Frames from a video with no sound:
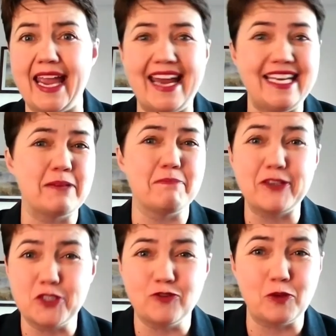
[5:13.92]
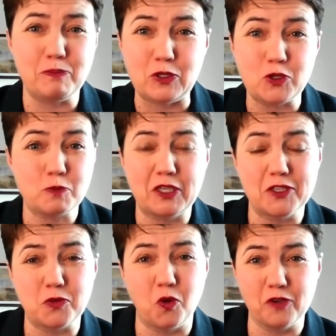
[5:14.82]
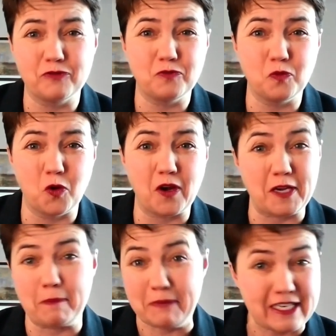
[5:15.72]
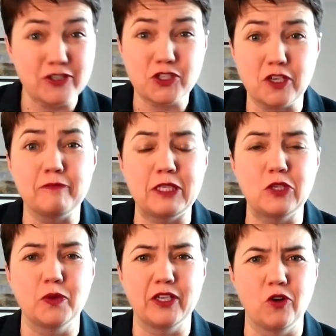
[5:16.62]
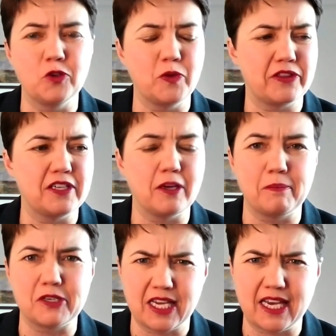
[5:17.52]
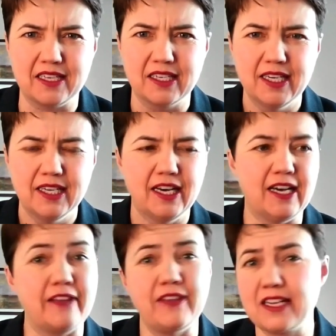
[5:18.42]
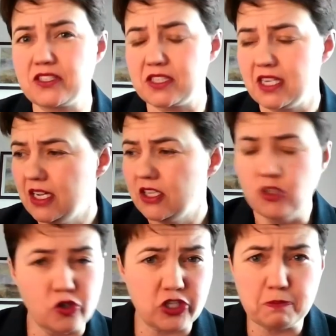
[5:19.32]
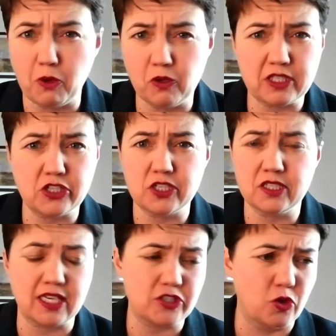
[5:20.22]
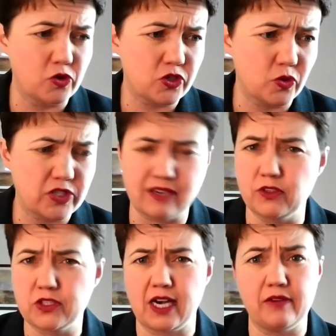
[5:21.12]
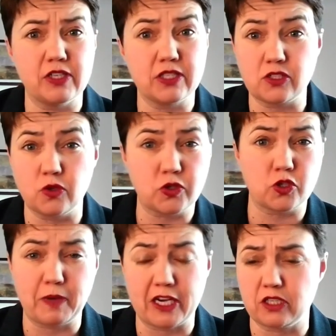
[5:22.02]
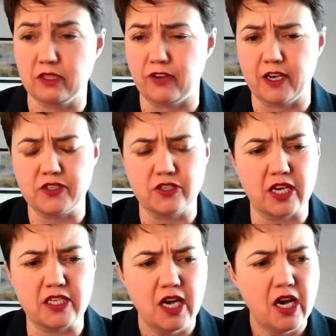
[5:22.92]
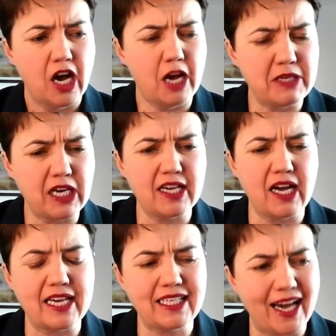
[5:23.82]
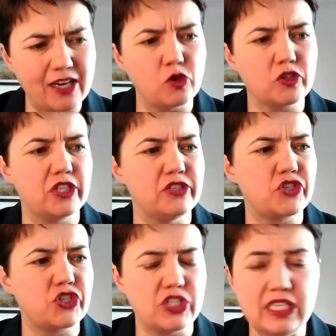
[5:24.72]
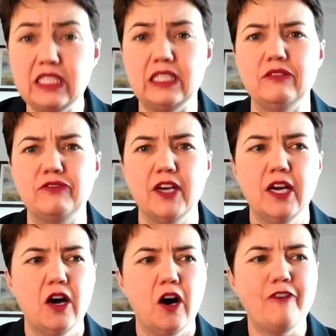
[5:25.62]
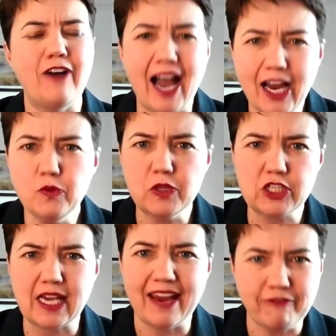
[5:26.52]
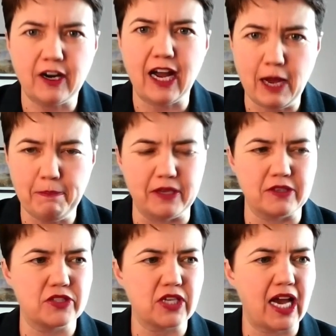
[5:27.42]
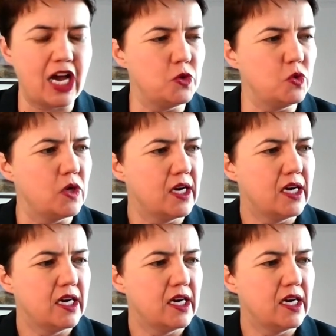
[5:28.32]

any amount of abuse because what, what appears to have been going on within number 10, and that's not just politicians, that's also civil servants, that's also special advisors. I, I mean, I, I cannot conceive of how this ever happened, how